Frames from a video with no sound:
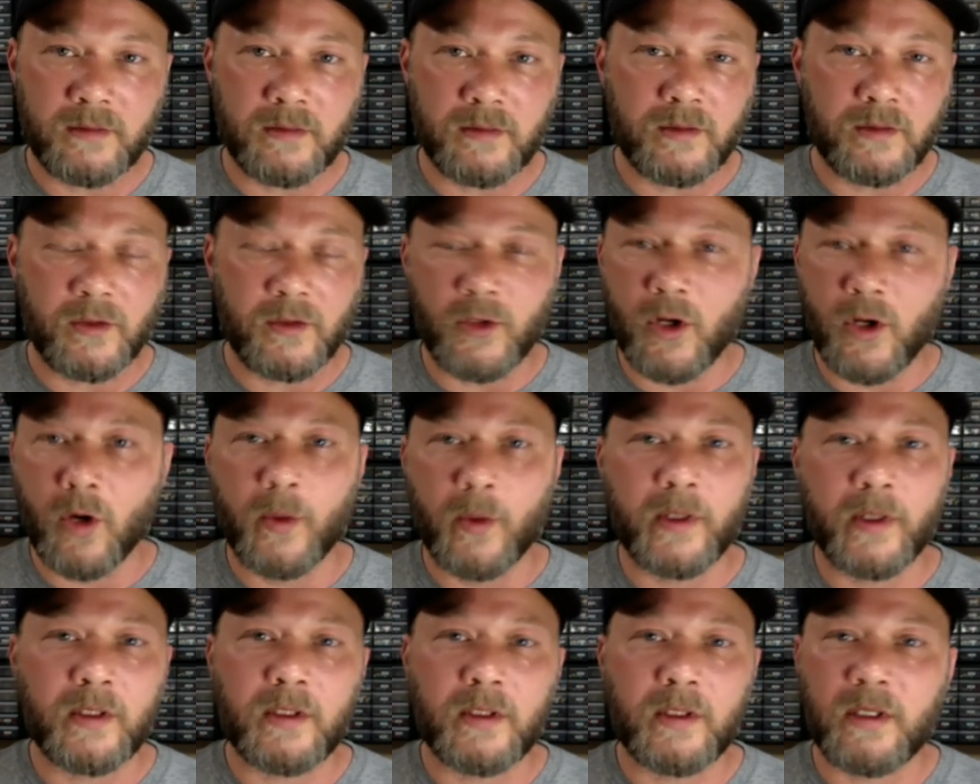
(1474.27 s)

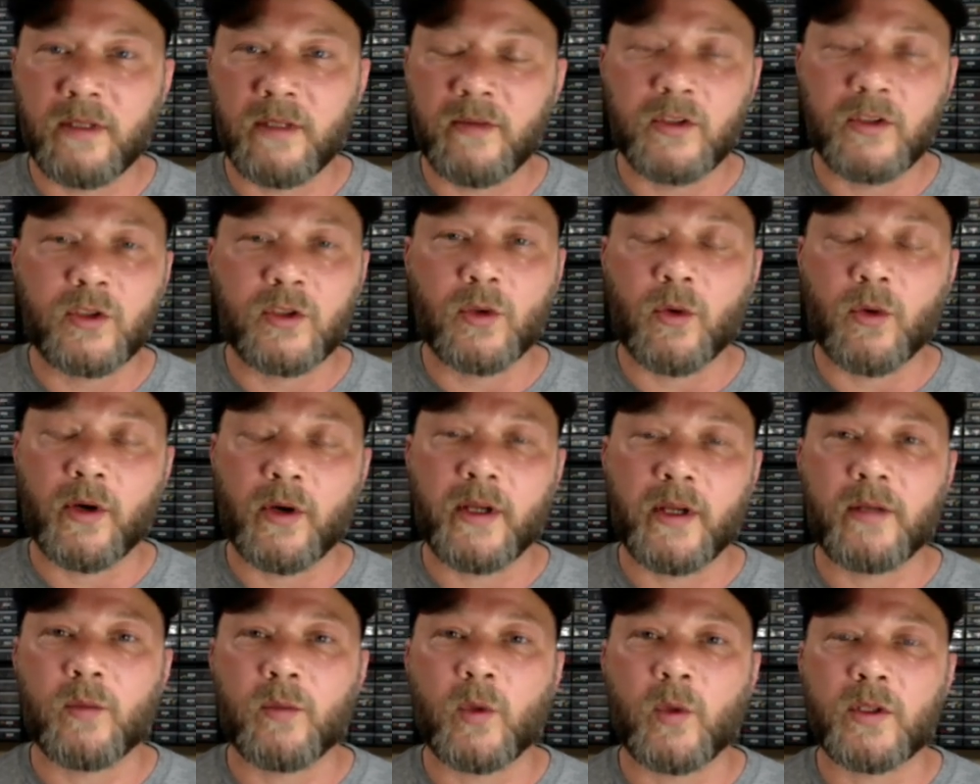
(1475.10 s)
knowing the inventory
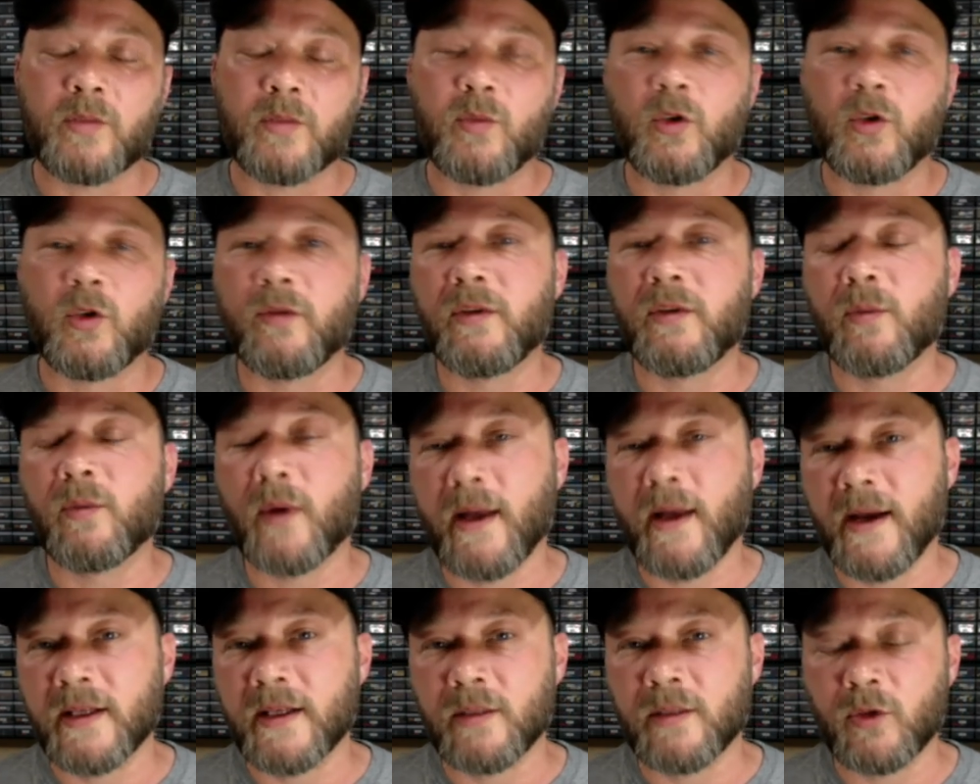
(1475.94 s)
and what's moved and what
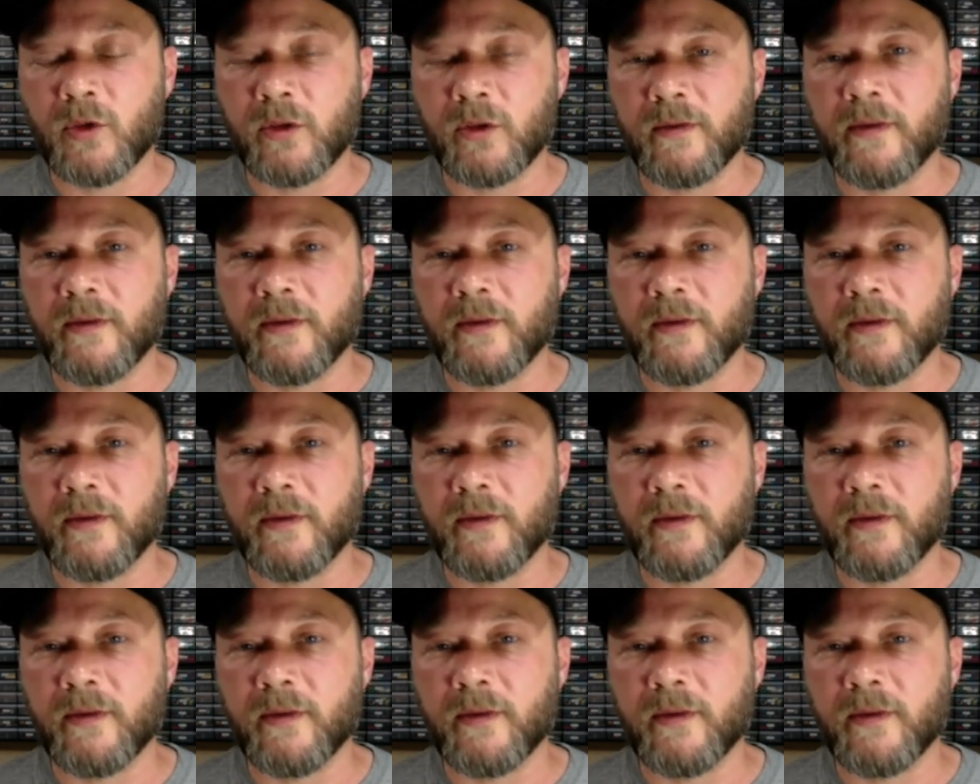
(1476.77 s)
hasn't moved,